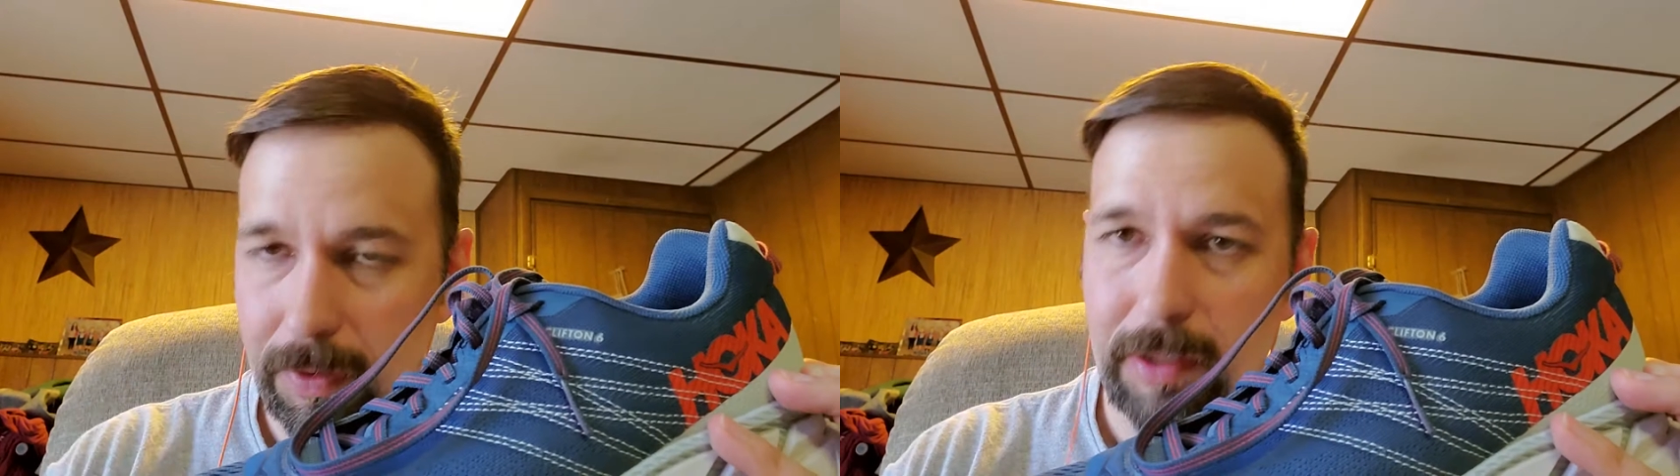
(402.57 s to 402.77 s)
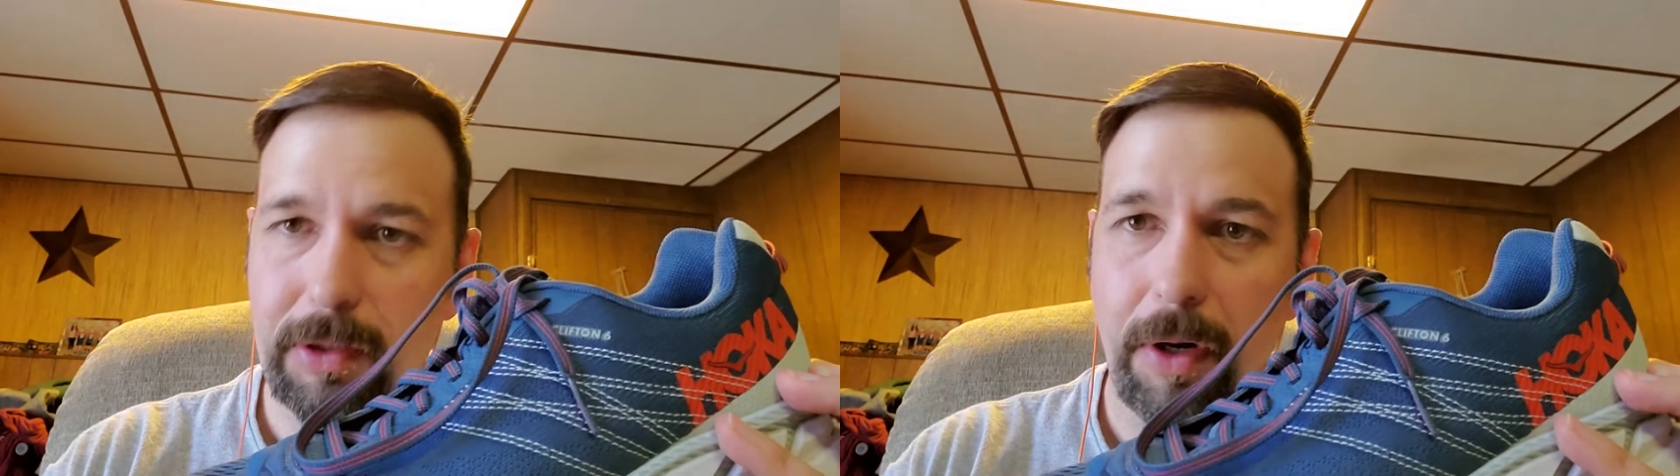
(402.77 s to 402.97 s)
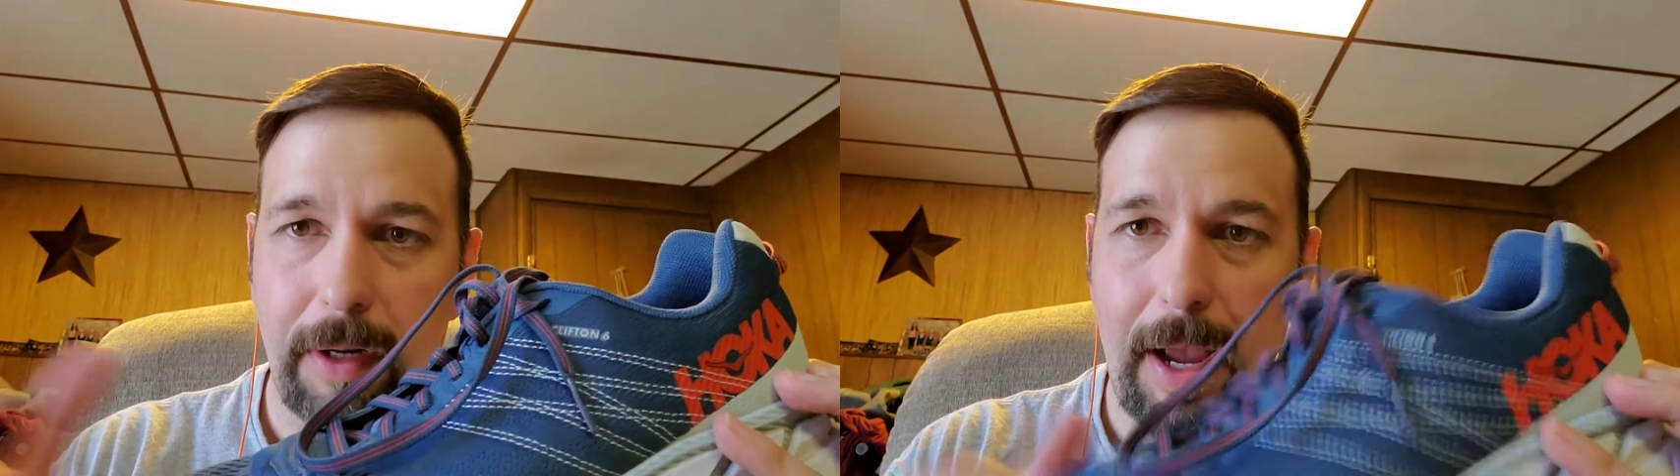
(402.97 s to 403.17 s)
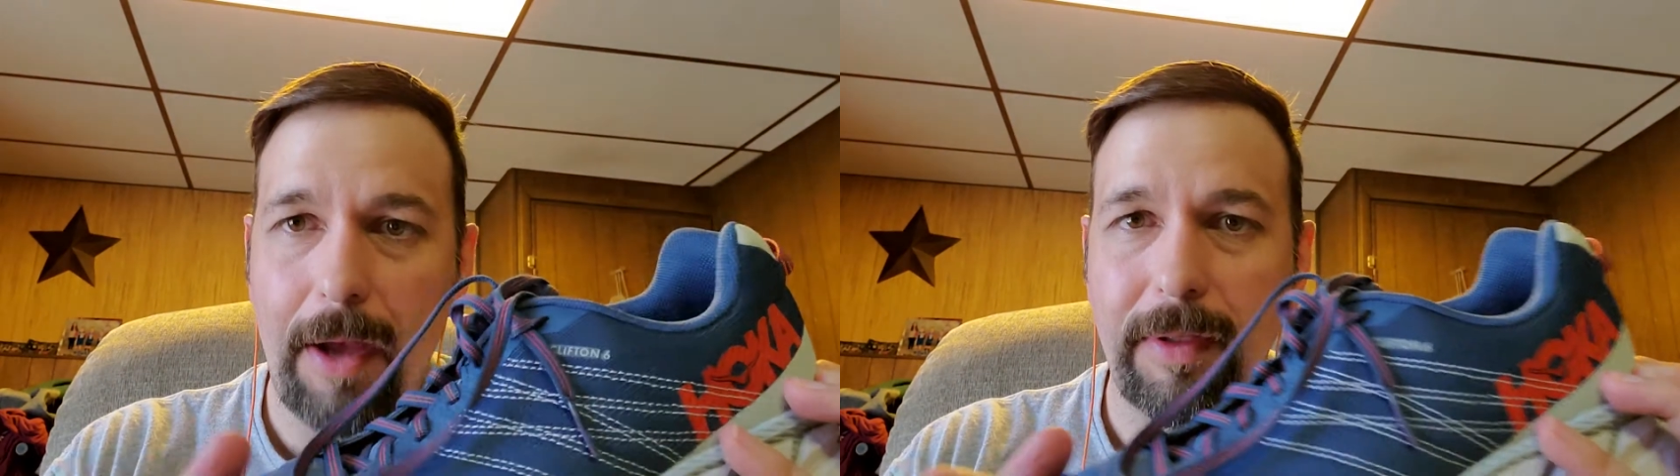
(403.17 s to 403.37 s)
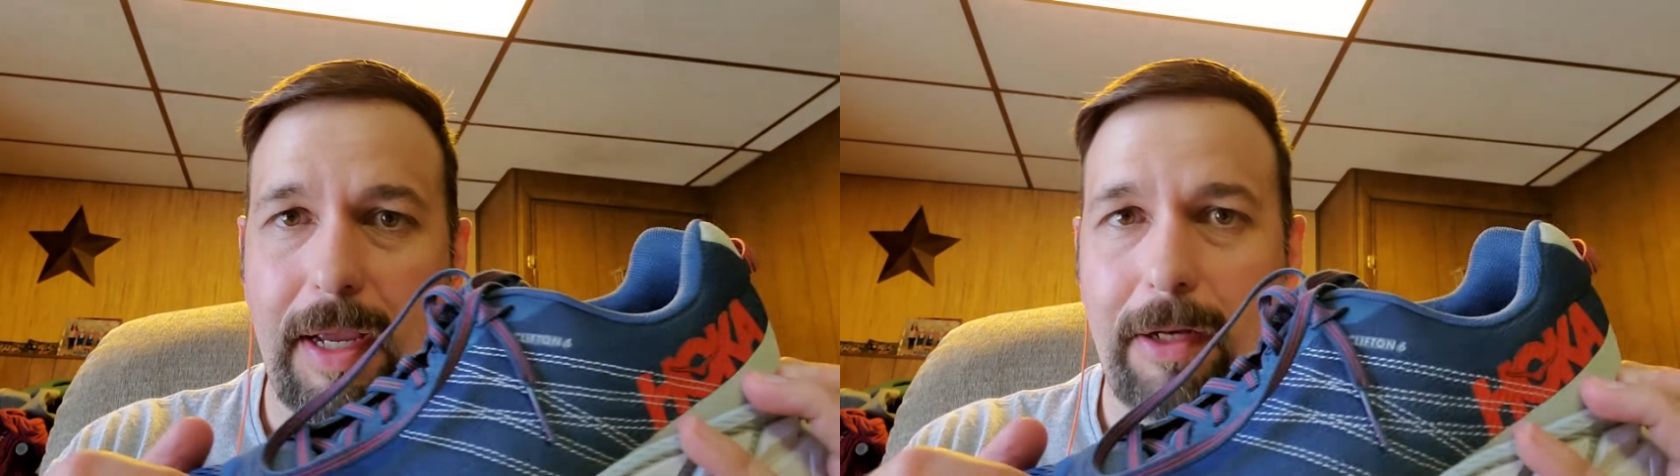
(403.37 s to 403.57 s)
they started
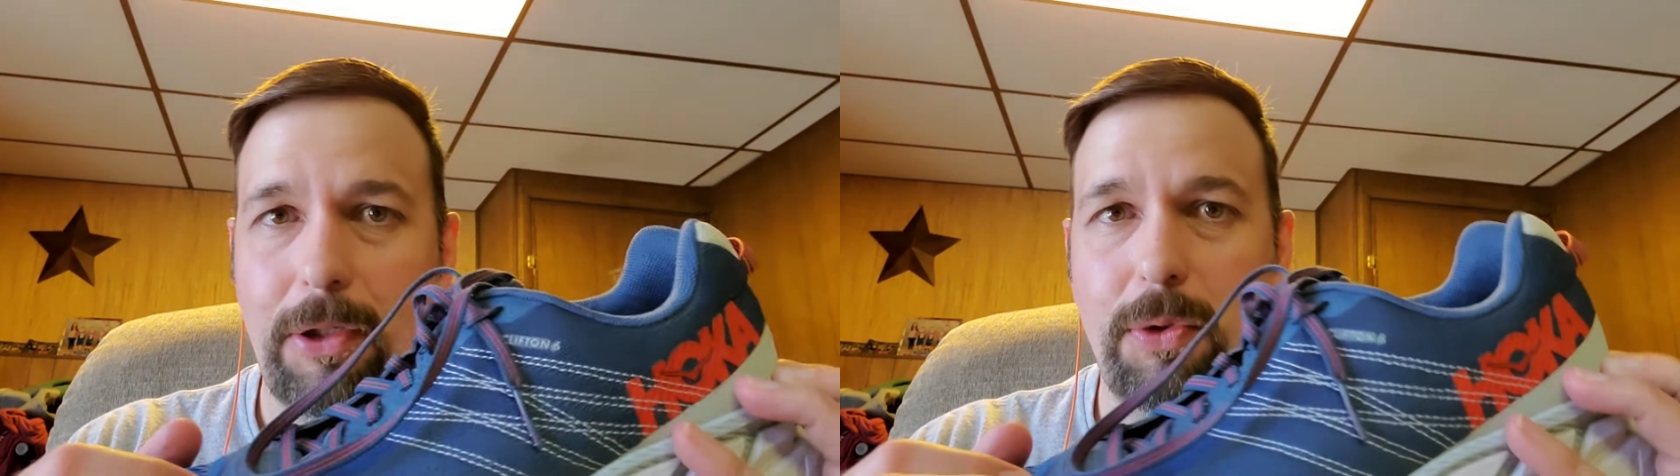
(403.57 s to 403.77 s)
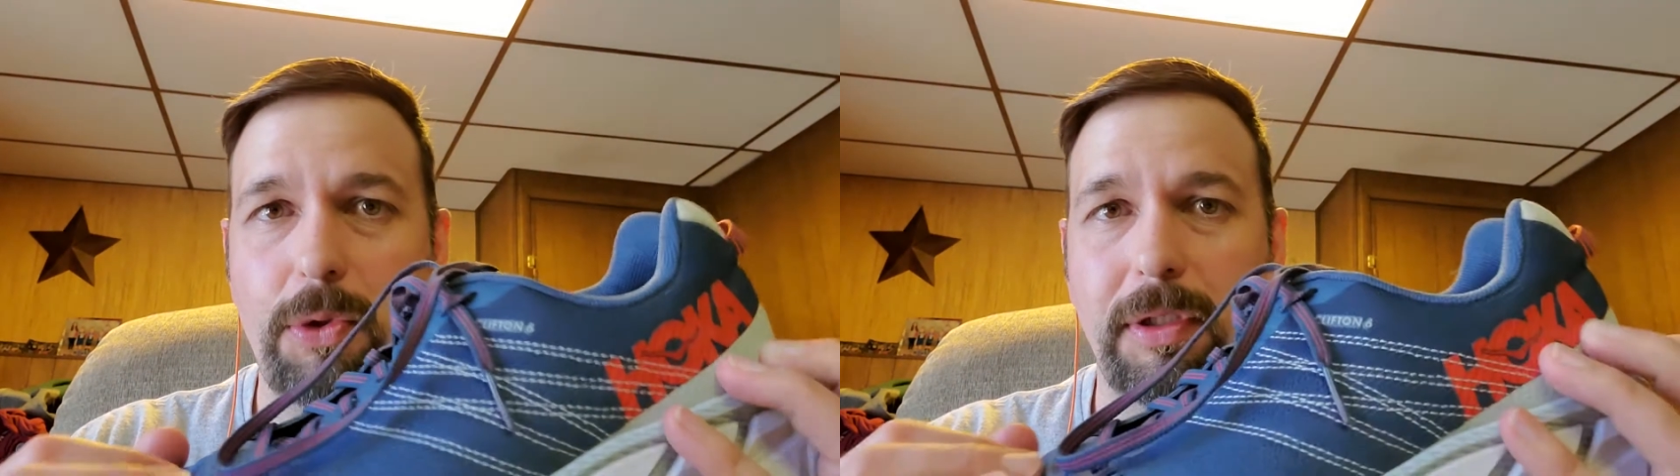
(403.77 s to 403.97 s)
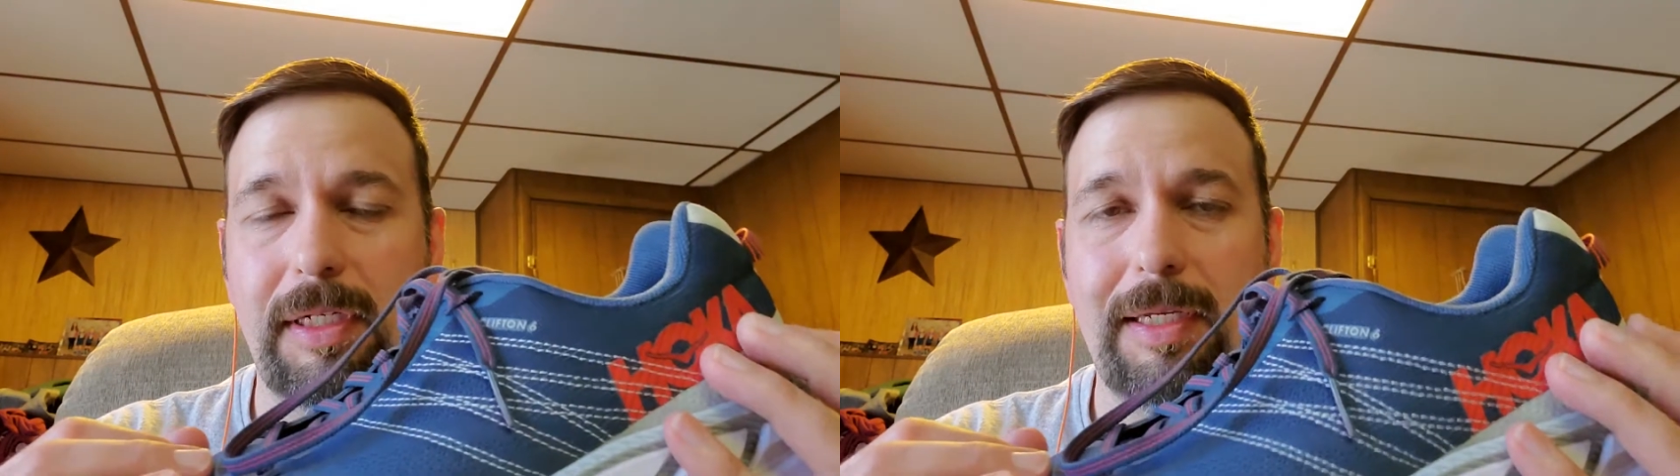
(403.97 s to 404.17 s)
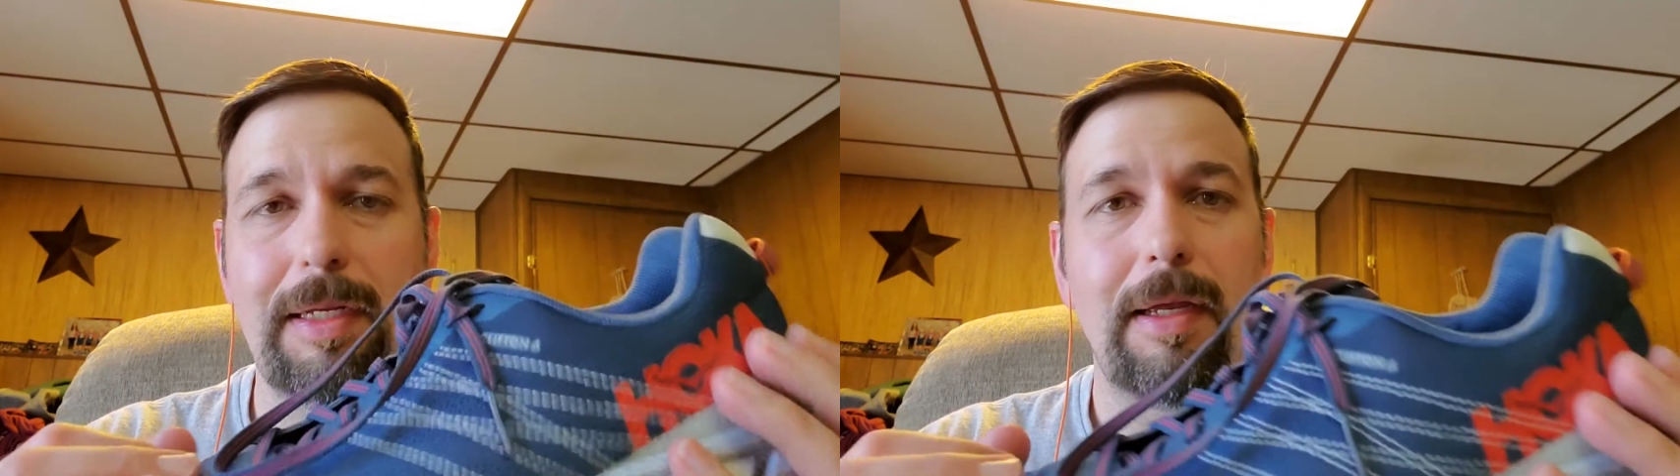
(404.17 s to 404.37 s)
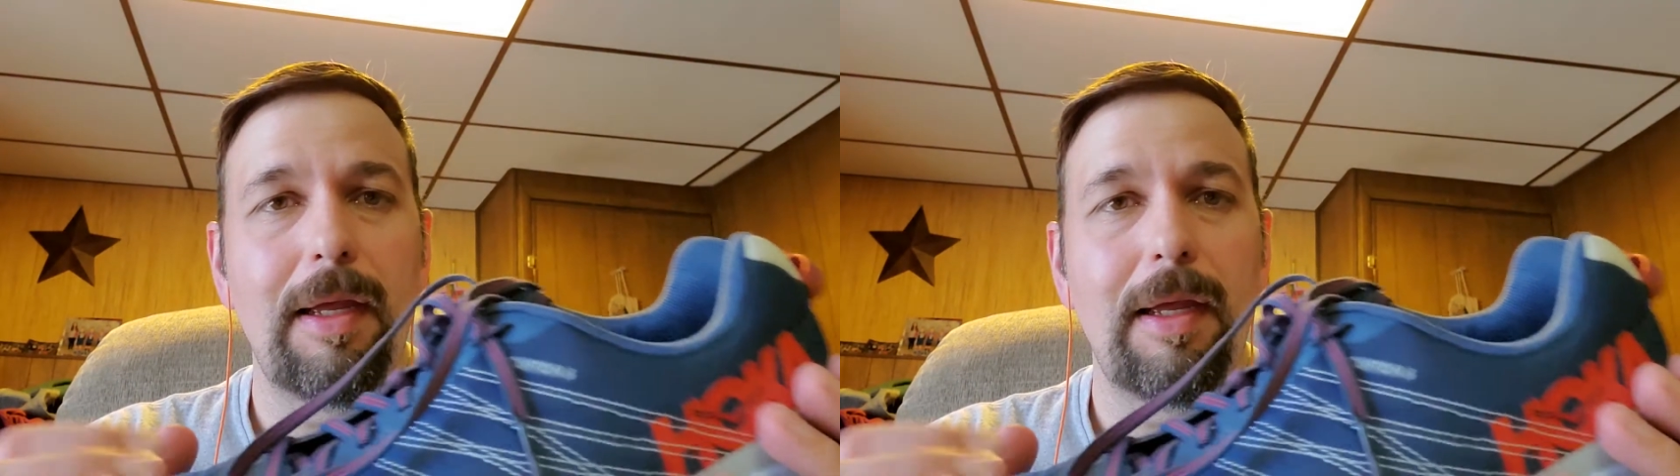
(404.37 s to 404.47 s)
out, they had a huge lead.